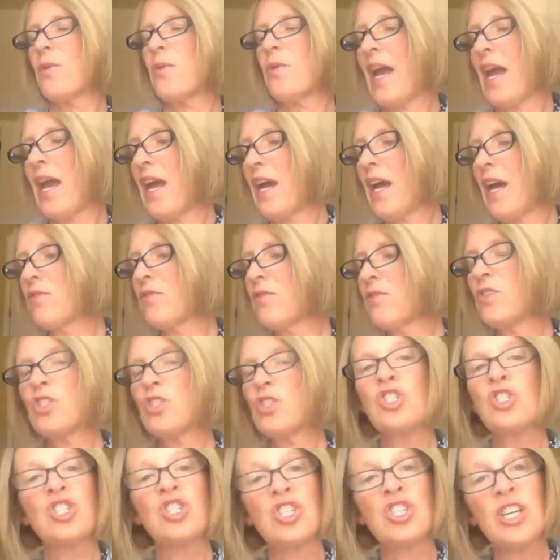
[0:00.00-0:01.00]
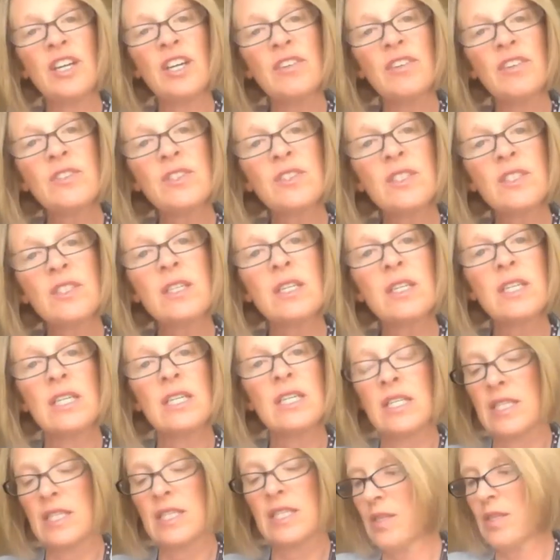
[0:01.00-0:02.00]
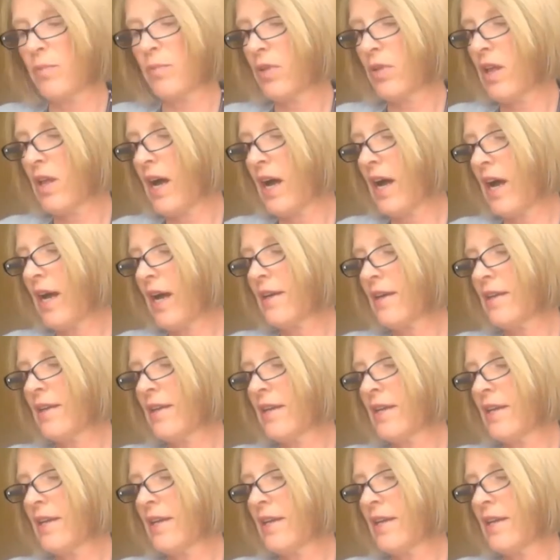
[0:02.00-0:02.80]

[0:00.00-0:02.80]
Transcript: have shifts in supply.